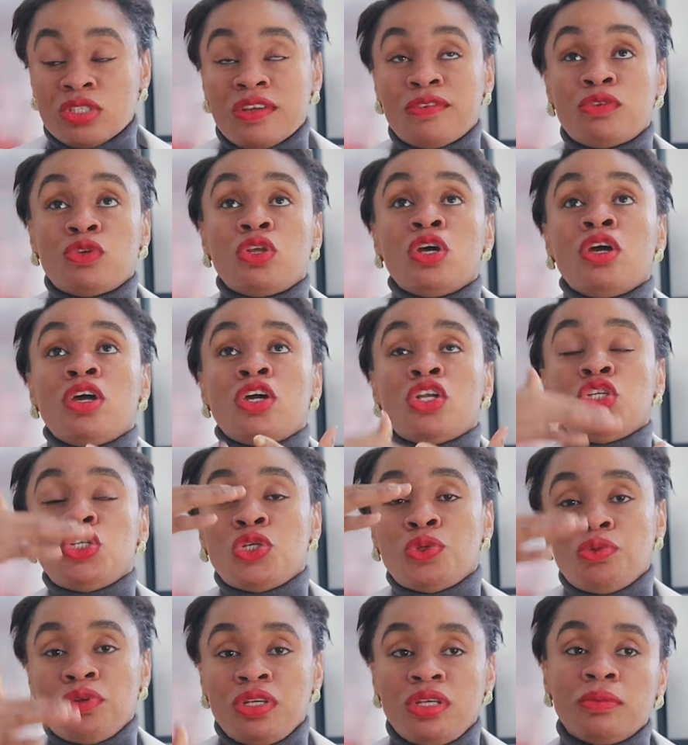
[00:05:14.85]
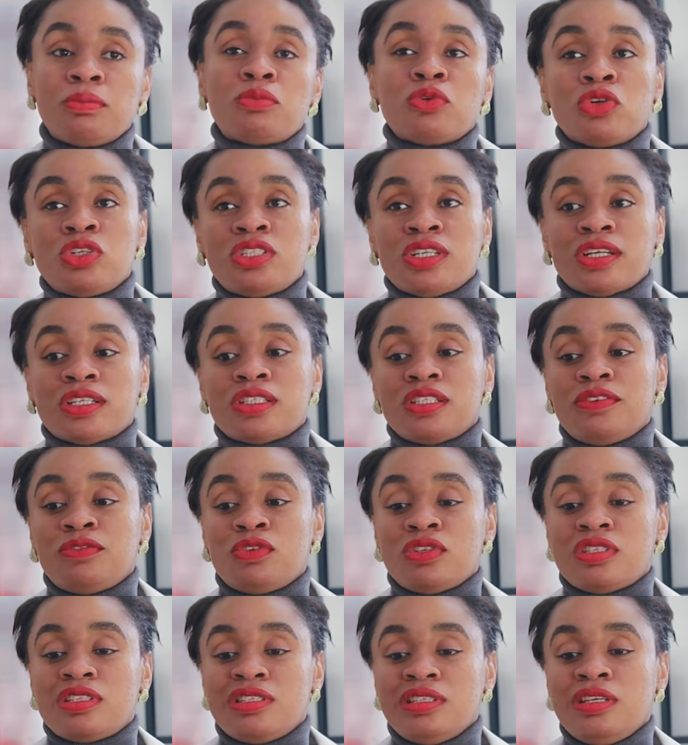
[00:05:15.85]
Even during the project, if
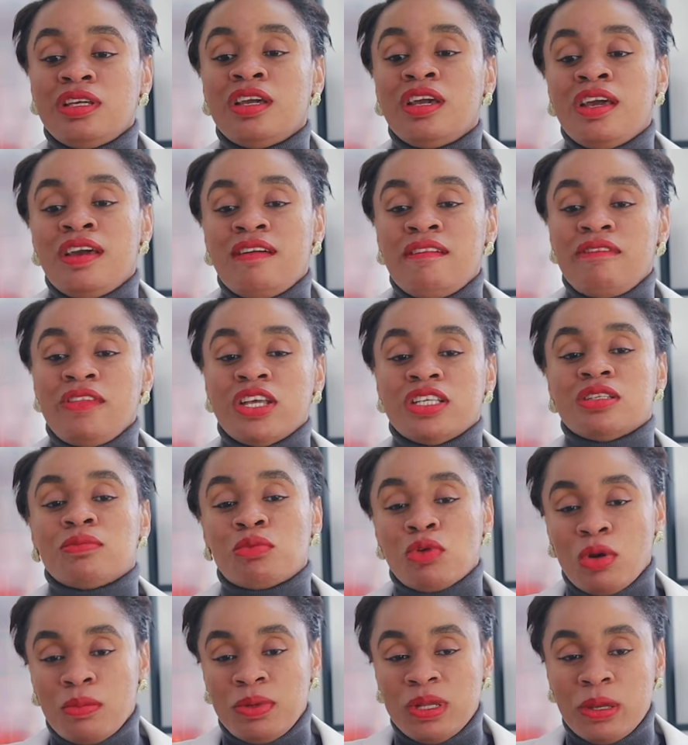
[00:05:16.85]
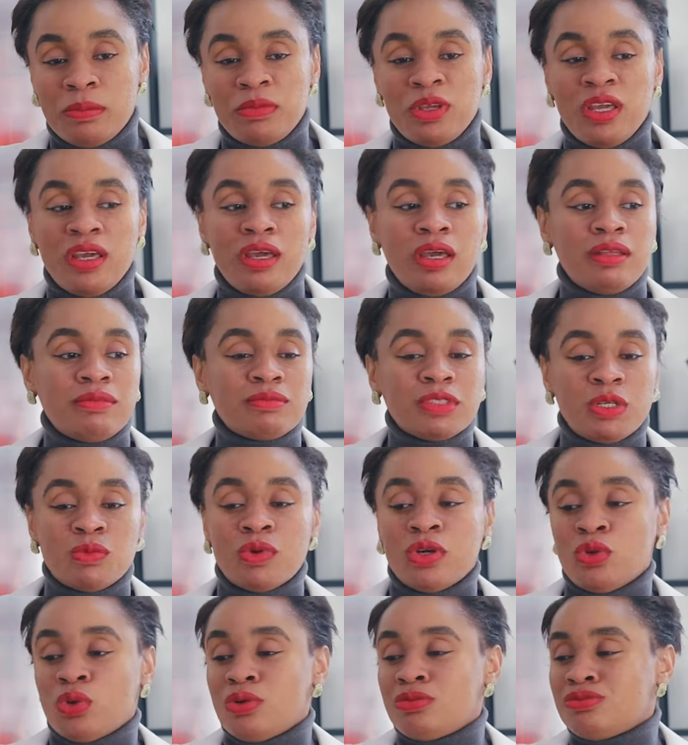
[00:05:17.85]
you see there's a problem here,
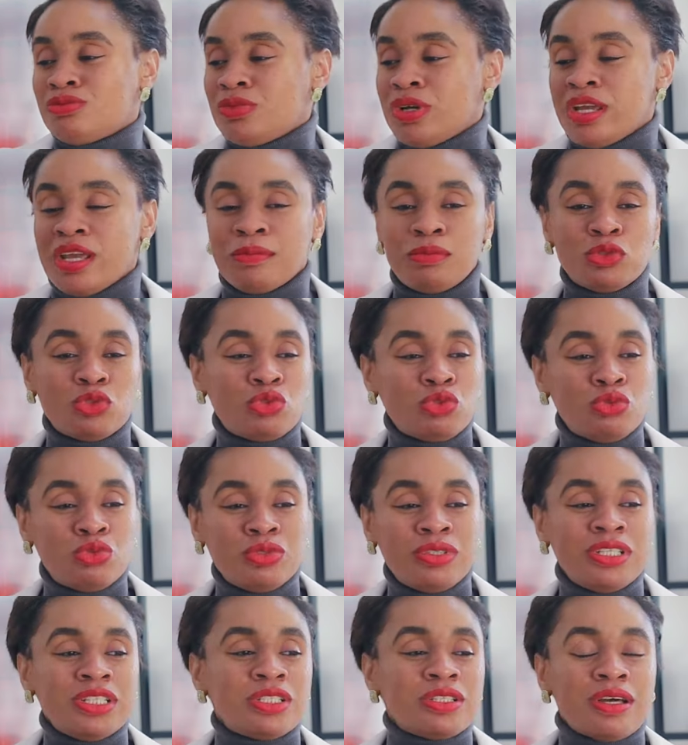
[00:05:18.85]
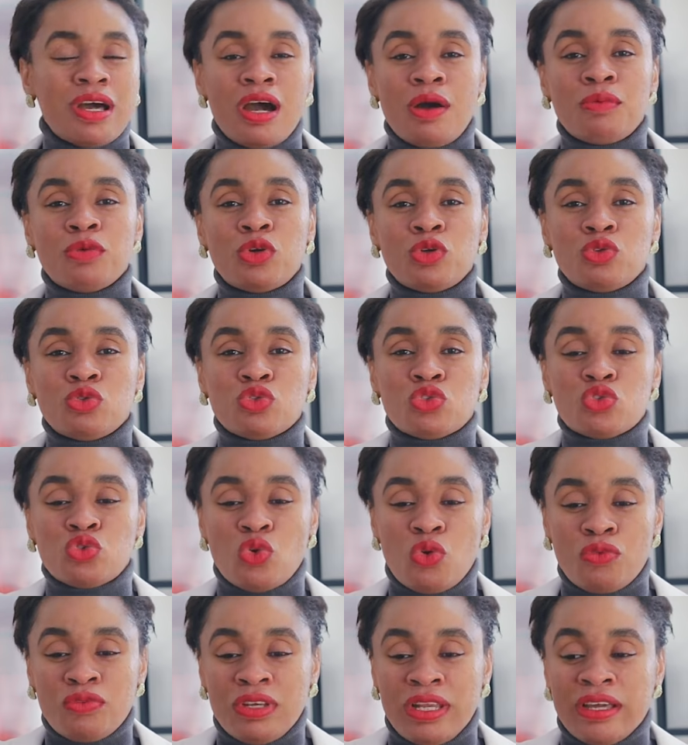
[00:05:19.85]
we're not able to do this, how are we going to
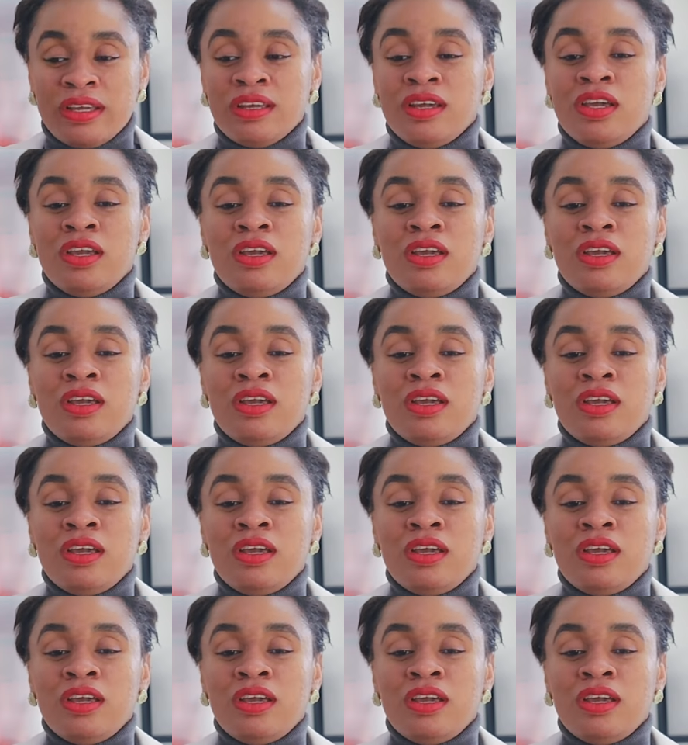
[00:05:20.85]
solve it? Like,